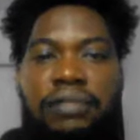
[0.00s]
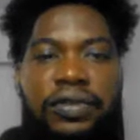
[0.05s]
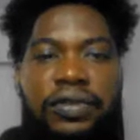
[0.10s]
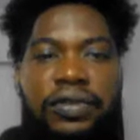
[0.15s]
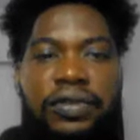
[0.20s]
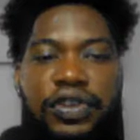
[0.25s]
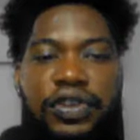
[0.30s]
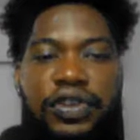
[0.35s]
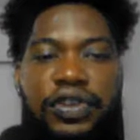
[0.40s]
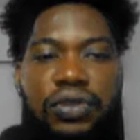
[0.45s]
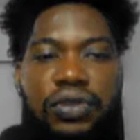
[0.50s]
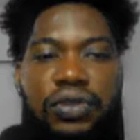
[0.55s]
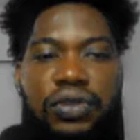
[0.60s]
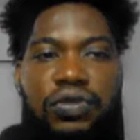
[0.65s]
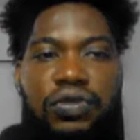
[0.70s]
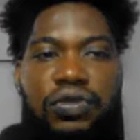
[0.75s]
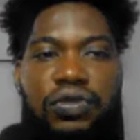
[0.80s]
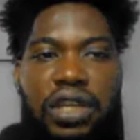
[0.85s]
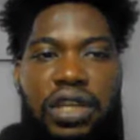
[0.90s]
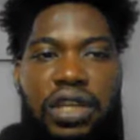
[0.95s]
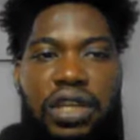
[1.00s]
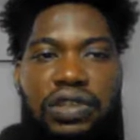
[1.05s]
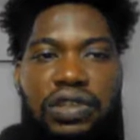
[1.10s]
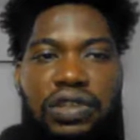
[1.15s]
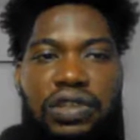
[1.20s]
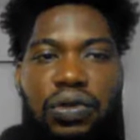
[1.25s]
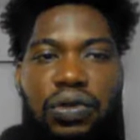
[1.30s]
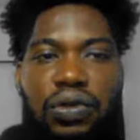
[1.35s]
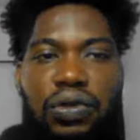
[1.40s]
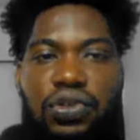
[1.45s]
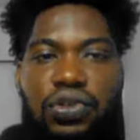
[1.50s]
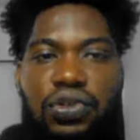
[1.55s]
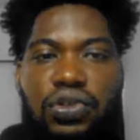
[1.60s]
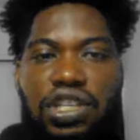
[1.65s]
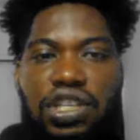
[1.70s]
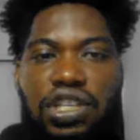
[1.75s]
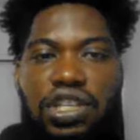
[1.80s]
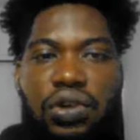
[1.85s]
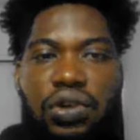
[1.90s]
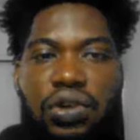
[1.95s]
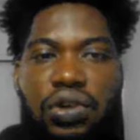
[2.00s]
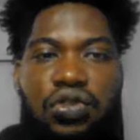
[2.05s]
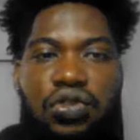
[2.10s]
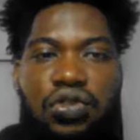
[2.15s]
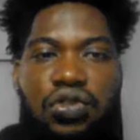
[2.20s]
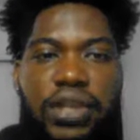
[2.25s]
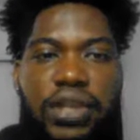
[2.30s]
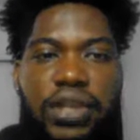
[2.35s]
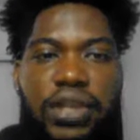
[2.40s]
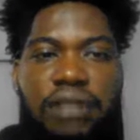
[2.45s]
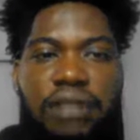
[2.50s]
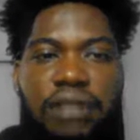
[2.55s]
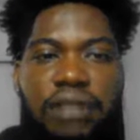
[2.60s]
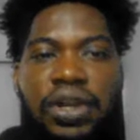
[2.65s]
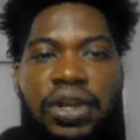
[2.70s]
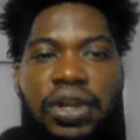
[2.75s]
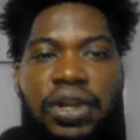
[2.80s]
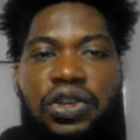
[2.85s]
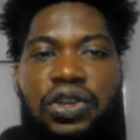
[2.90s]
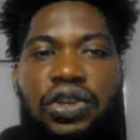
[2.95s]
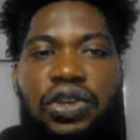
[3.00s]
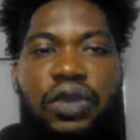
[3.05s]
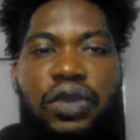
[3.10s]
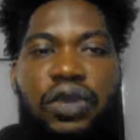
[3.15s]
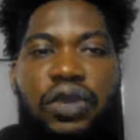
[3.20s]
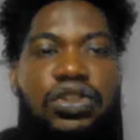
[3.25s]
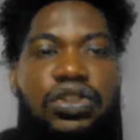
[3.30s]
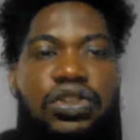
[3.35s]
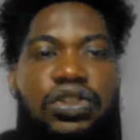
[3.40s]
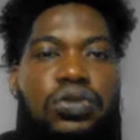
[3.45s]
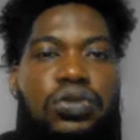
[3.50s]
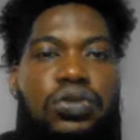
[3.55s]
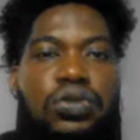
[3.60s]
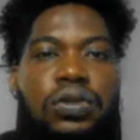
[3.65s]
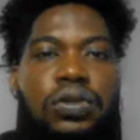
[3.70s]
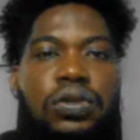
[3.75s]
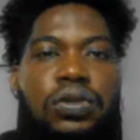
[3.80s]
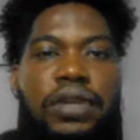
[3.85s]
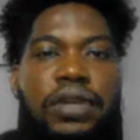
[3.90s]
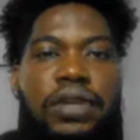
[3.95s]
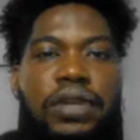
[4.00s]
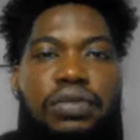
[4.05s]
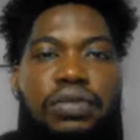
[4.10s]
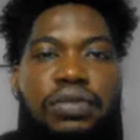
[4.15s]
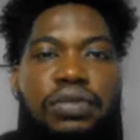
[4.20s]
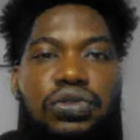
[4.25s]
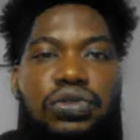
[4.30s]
the video to get your hosting or your domain name, you are going to be able